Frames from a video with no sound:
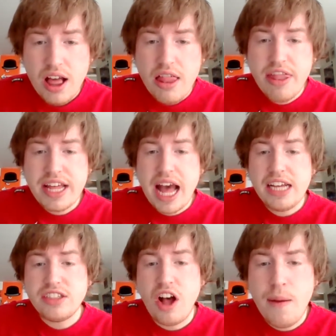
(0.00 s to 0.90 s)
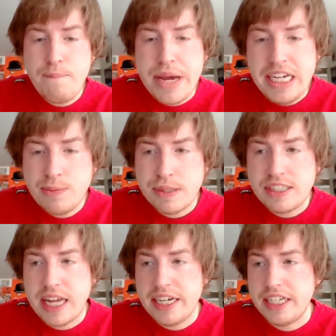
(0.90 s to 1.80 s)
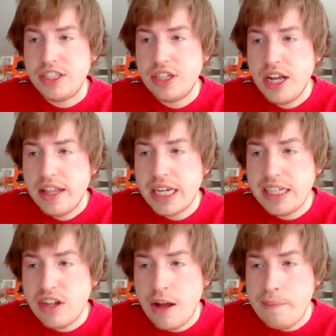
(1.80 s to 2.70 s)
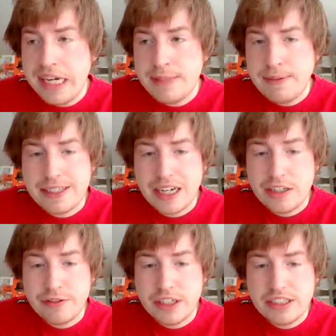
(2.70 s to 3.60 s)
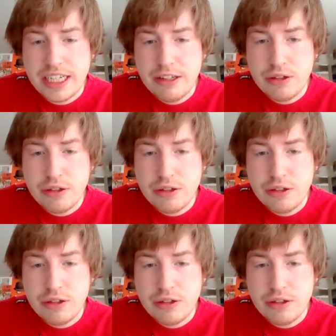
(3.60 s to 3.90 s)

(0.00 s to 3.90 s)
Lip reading: The guy's on base percentage, The guy's on base percentage for the St.